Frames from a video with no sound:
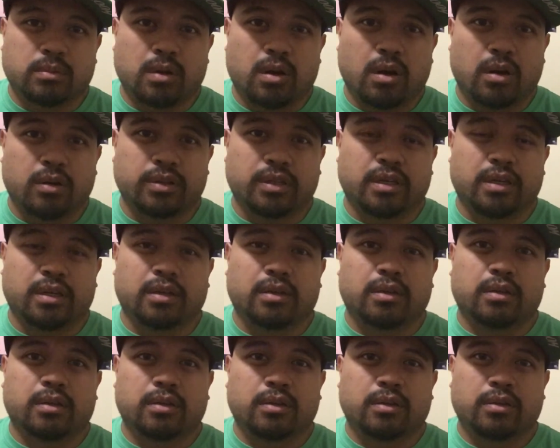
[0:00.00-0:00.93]
all the
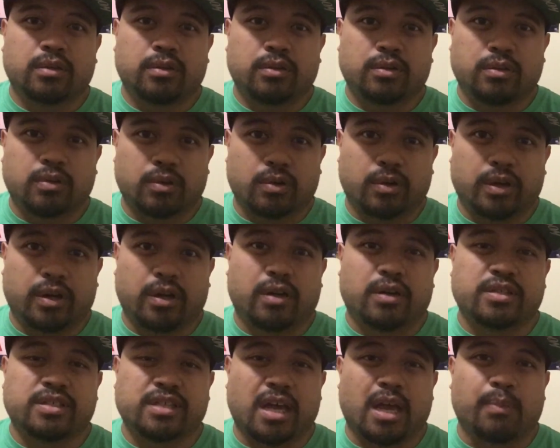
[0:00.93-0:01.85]

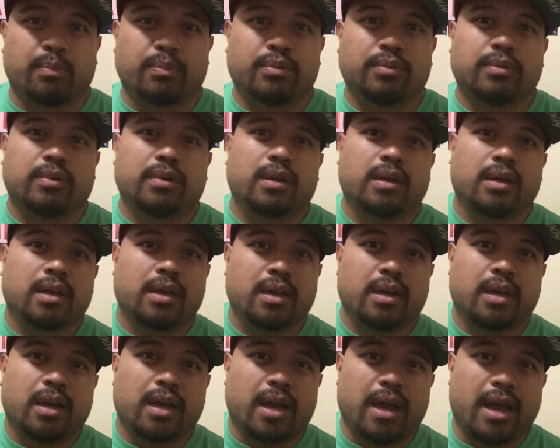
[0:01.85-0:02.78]
courier type
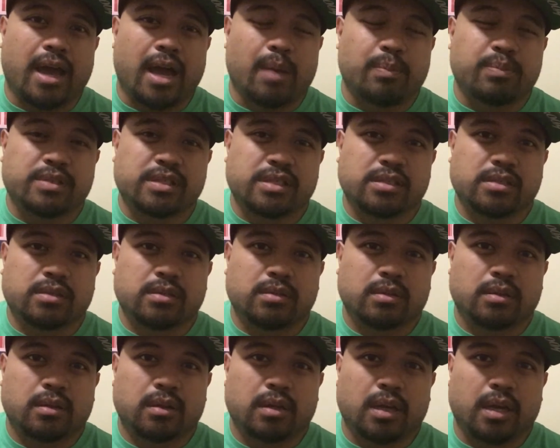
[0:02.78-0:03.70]
apps.
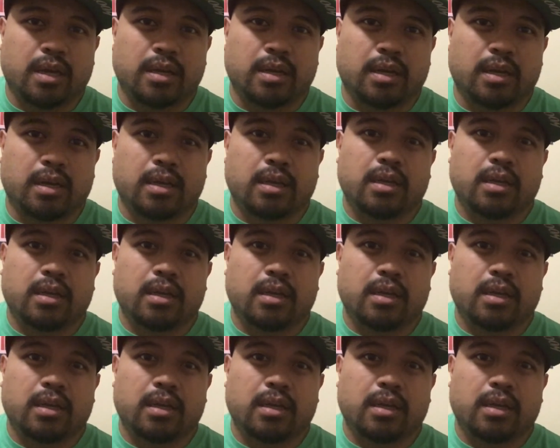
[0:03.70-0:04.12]
And